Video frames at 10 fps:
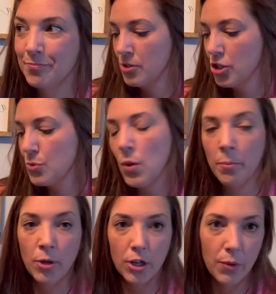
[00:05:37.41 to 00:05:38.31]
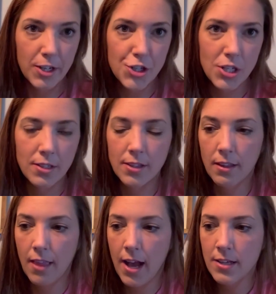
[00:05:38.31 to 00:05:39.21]
Just one more question. The
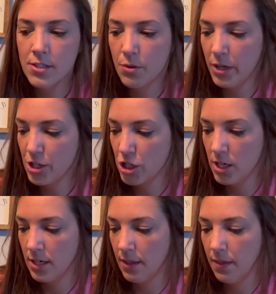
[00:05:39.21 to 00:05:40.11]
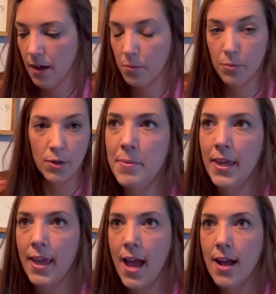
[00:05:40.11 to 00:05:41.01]
last question that we're
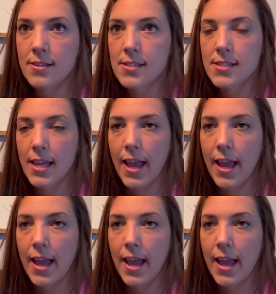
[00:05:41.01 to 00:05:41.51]
being asked is like,